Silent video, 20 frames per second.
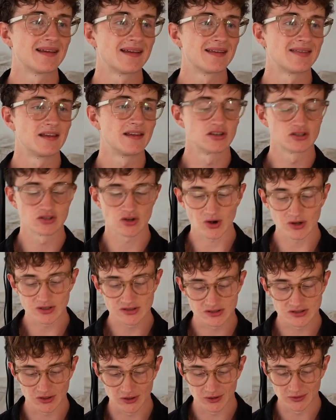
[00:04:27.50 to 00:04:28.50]
There's
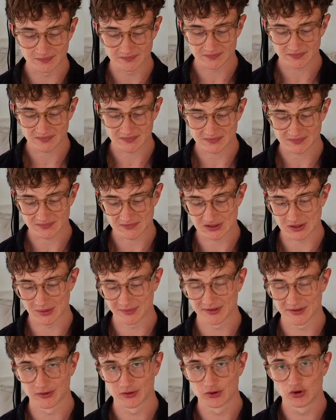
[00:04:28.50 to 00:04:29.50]
also
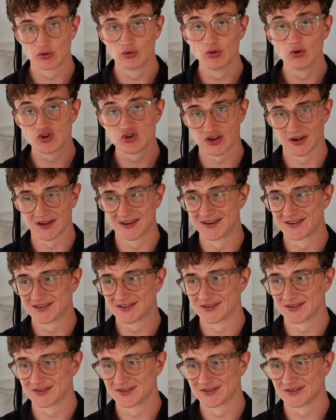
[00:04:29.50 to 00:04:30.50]
something crucial here
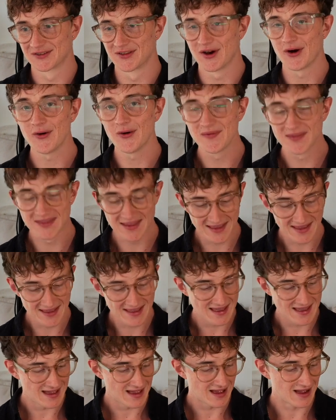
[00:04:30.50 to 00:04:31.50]
to know,
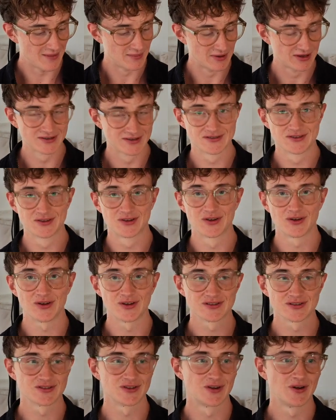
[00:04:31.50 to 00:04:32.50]
because you can
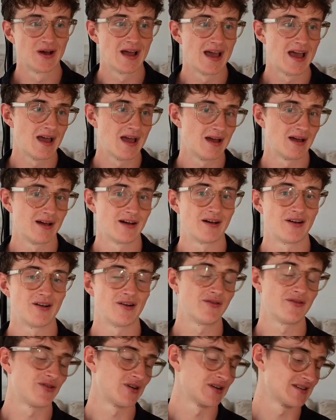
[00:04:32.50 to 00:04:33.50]
also,
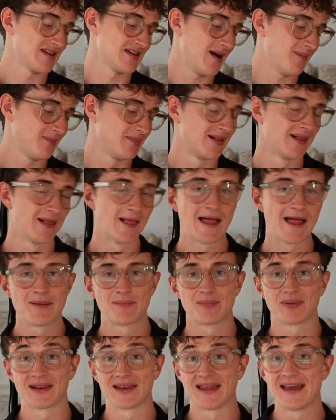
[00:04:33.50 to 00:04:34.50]
for example,
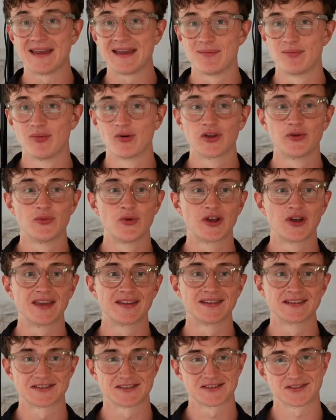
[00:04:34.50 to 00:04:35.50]
play Boogie Woogie
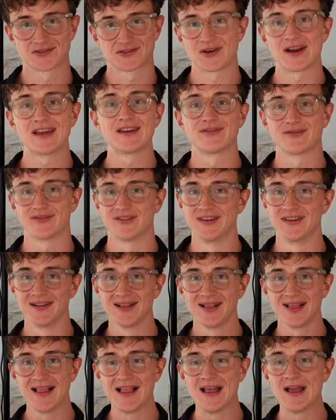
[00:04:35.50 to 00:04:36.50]
in a straight
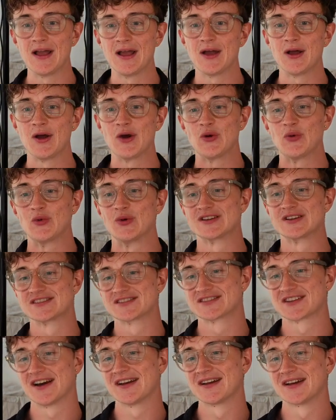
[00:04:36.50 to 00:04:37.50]
feel, which is
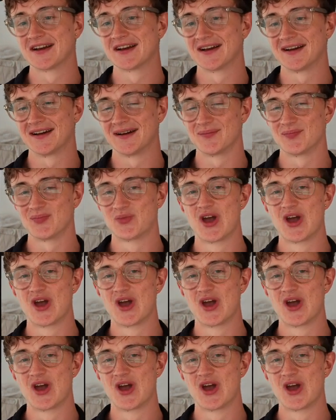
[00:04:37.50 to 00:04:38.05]
gonna